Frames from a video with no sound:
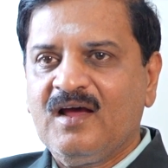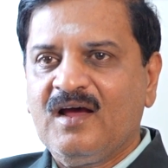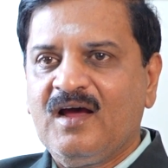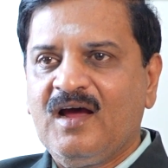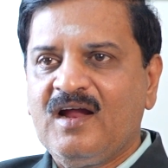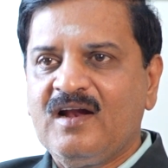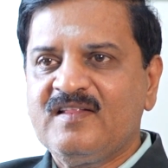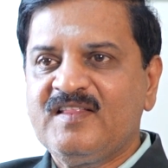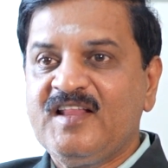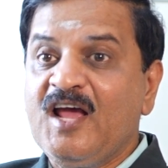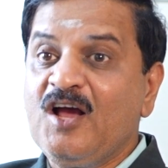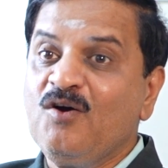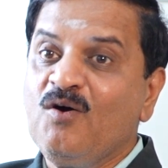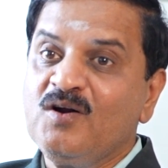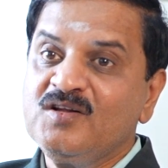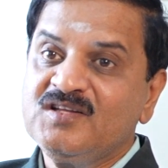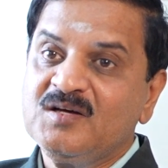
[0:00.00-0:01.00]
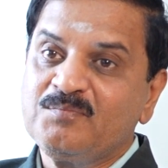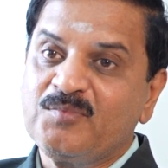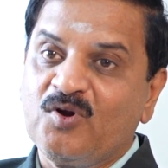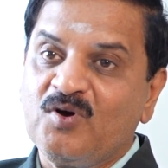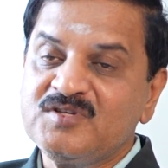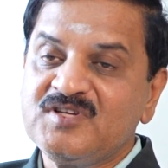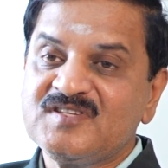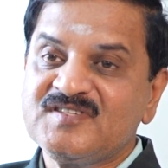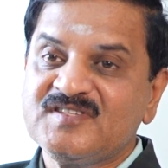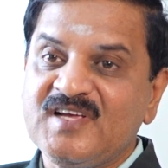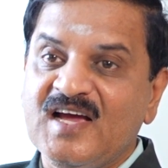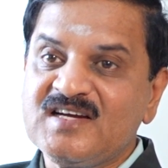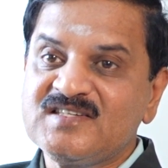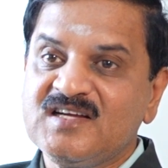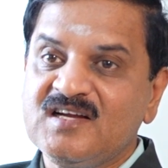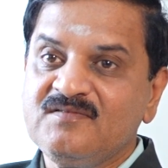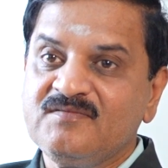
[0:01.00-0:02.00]
and they got the project
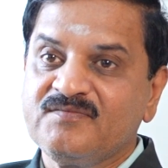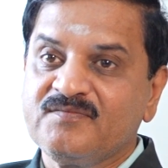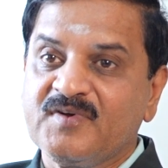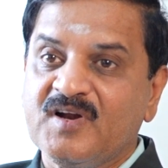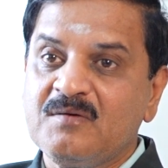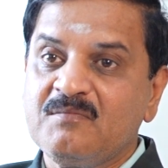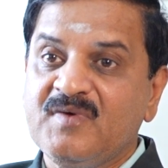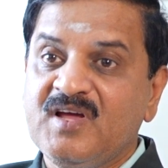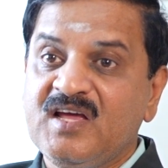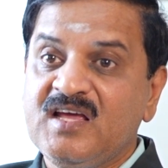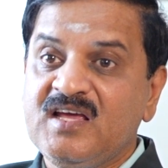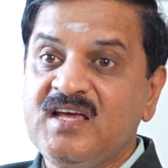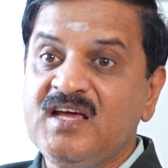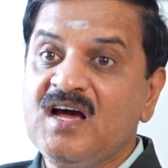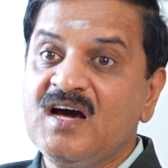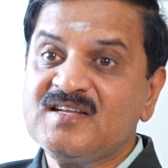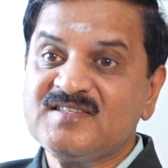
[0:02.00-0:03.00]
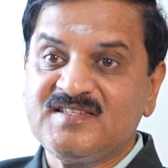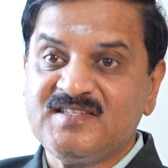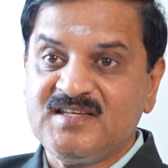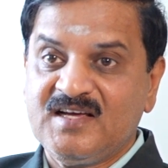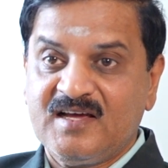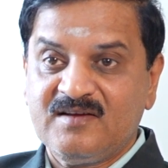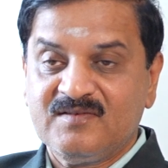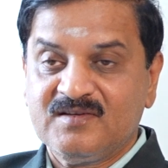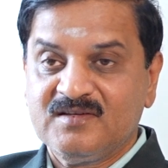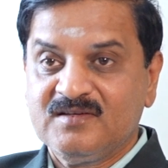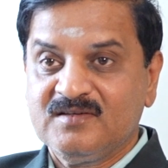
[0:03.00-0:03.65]
sanctioned from ARCI,